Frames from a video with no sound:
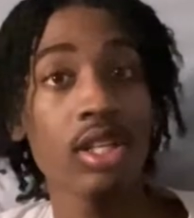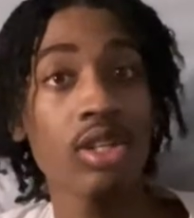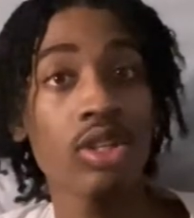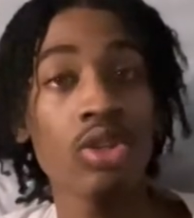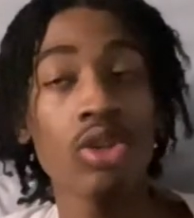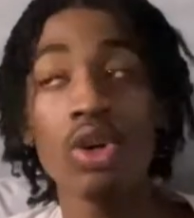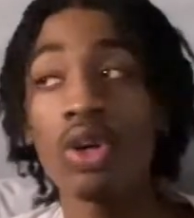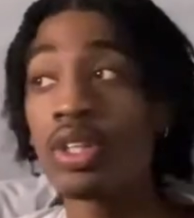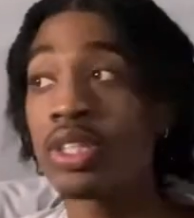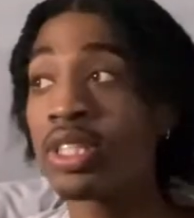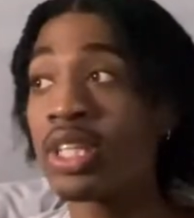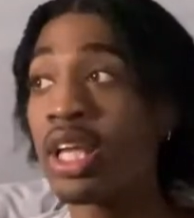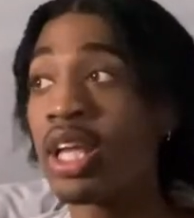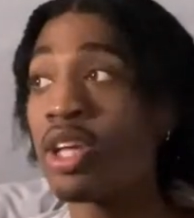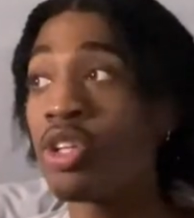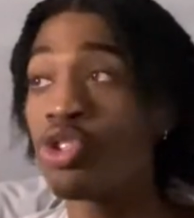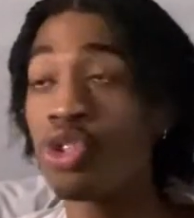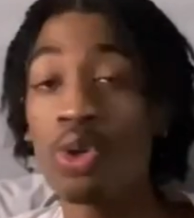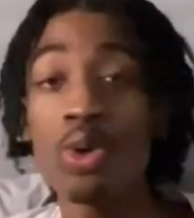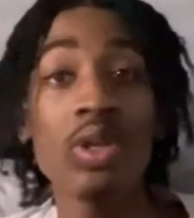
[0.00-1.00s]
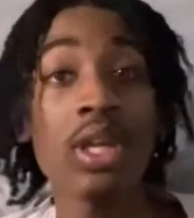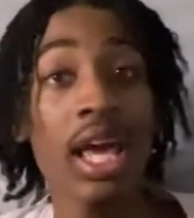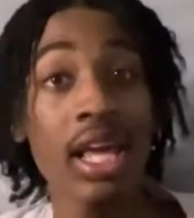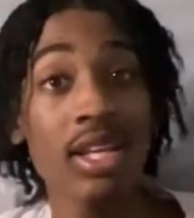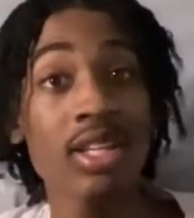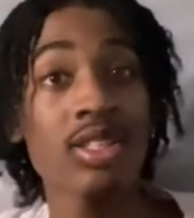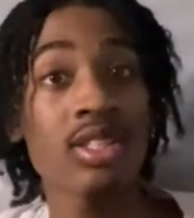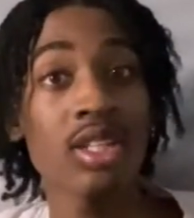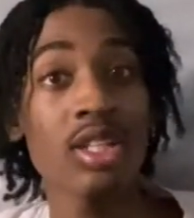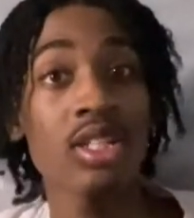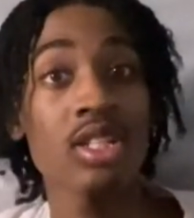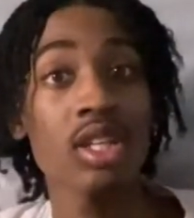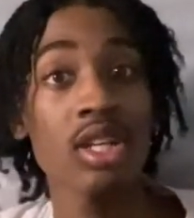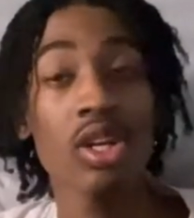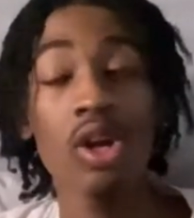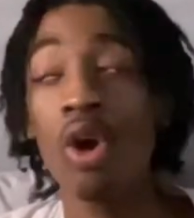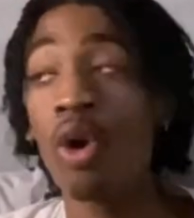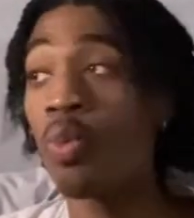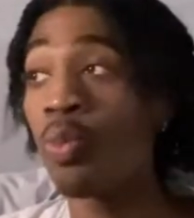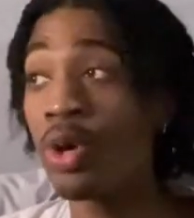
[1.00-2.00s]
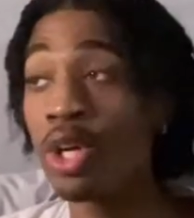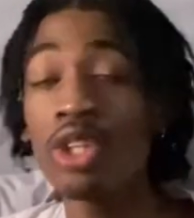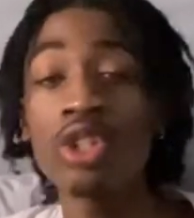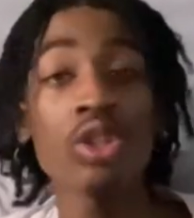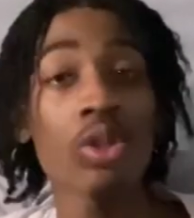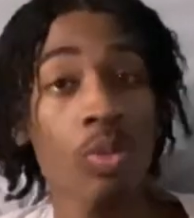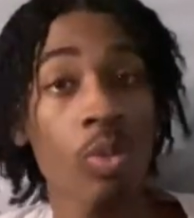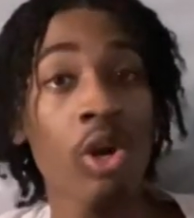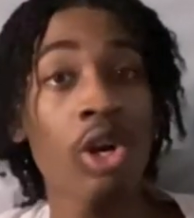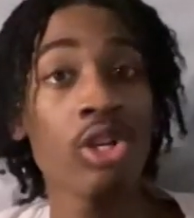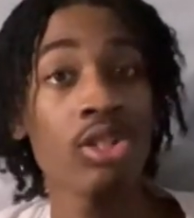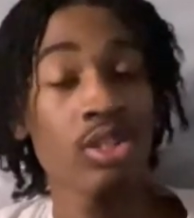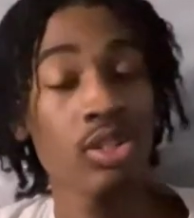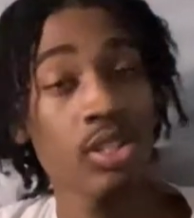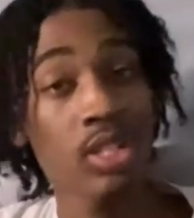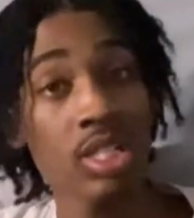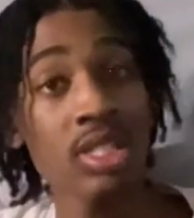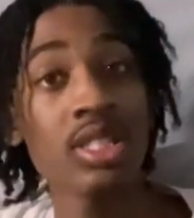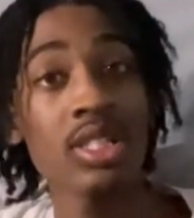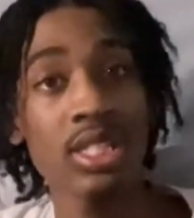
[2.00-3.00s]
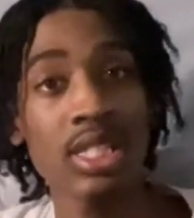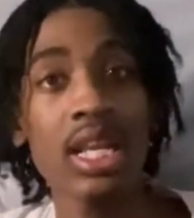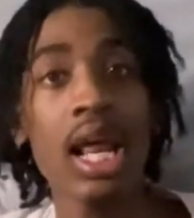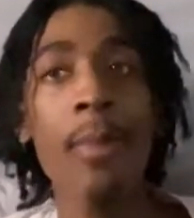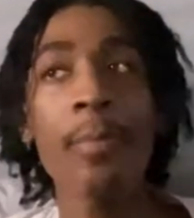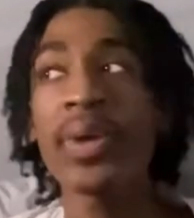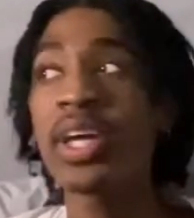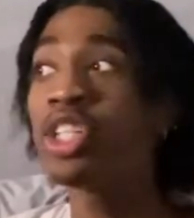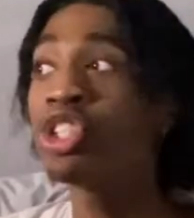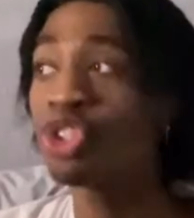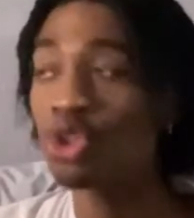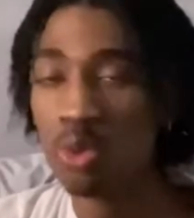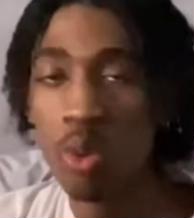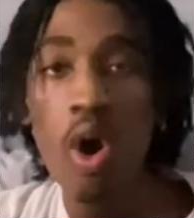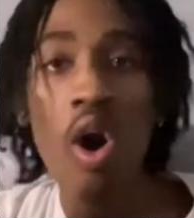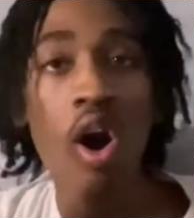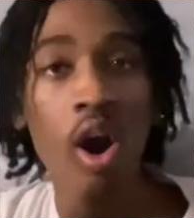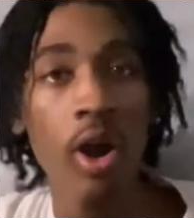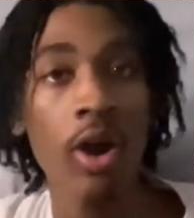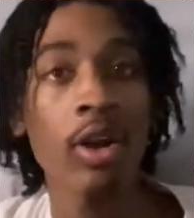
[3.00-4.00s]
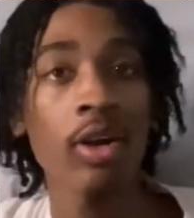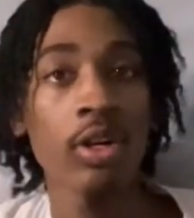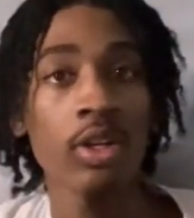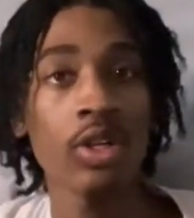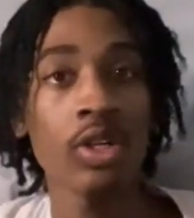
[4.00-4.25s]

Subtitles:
you know what I'm saying, to that decision or with your words or this and that, because you are.